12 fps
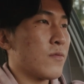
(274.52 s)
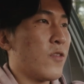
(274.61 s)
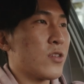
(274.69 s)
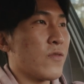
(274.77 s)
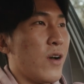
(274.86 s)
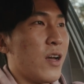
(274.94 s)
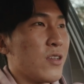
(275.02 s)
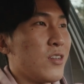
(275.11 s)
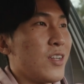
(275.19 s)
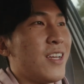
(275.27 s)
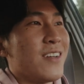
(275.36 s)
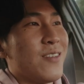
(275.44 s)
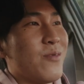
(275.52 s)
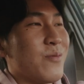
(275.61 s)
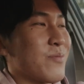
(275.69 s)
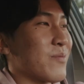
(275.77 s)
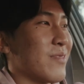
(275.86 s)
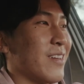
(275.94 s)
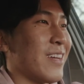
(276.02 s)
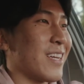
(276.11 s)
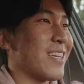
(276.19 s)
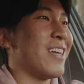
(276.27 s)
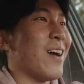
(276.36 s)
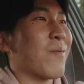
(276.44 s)
First of all, I'm
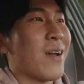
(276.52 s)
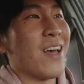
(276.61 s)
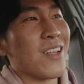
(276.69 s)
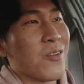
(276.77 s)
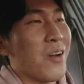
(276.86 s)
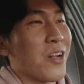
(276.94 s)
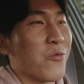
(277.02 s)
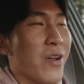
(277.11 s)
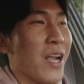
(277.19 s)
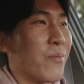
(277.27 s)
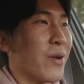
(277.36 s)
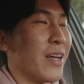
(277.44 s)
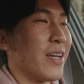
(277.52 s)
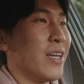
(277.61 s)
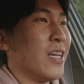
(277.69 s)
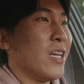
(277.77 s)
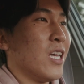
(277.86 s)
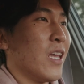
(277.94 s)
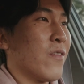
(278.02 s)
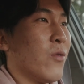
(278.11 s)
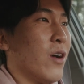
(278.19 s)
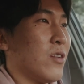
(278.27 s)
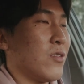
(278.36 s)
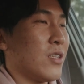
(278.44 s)
kind of like going on the rant, but if you
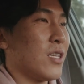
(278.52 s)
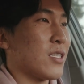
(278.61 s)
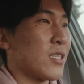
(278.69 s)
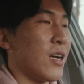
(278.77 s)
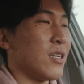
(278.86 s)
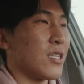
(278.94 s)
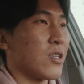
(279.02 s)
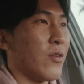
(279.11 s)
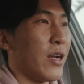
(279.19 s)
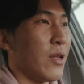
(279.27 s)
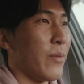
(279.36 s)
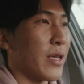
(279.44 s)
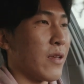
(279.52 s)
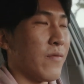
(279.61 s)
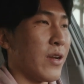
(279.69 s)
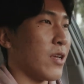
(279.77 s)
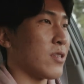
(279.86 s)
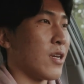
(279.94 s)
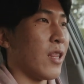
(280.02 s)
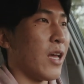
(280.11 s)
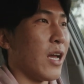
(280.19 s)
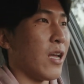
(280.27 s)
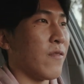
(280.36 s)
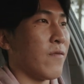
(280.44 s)
want to do this content creating, making videos
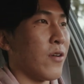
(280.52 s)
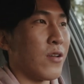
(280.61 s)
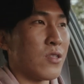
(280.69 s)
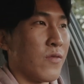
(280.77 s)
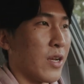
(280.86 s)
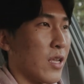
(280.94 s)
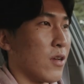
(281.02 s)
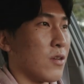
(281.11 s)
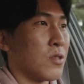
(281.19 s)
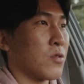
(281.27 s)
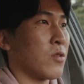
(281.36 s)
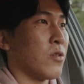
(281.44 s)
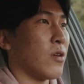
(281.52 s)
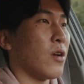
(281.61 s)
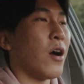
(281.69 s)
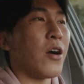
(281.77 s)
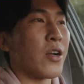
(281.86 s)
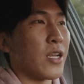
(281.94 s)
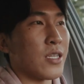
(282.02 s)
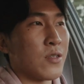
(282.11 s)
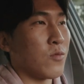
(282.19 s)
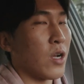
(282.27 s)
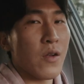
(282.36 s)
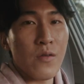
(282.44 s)
online, photos, videos, artists,
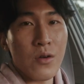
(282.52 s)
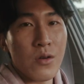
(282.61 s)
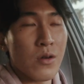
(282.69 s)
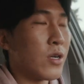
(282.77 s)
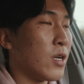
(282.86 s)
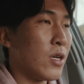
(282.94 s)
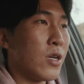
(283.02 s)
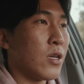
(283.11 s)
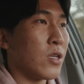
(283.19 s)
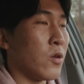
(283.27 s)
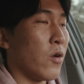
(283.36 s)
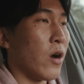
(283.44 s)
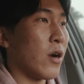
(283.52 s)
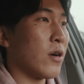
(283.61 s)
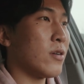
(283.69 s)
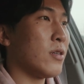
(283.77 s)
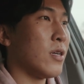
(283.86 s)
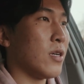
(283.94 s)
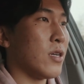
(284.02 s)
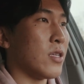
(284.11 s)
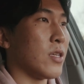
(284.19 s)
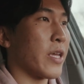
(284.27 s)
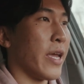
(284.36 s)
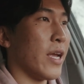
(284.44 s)
whatever you are,
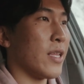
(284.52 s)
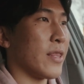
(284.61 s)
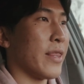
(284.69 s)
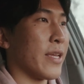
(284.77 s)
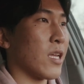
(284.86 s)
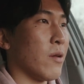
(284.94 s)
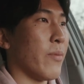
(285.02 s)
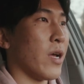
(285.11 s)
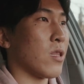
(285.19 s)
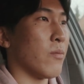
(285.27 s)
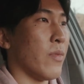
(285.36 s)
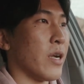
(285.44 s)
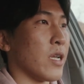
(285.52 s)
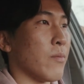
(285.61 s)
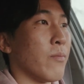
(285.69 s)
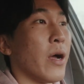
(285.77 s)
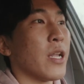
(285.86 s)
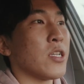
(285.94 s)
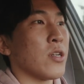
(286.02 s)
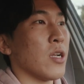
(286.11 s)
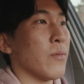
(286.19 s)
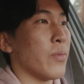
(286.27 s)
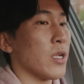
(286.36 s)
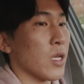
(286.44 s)
you can't think about the money. Money
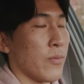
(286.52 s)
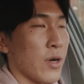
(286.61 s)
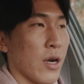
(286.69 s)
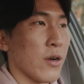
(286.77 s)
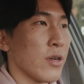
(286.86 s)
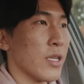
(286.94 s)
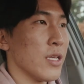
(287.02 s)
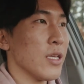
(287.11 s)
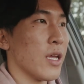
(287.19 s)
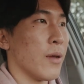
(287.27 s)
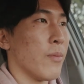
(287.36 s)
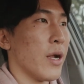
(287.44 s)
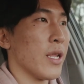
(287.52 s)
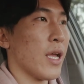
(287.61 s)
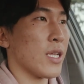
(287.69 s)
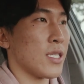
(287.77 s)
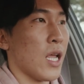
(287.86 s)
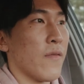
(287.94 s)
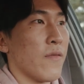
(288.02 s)
shouldn't be the priority, and money was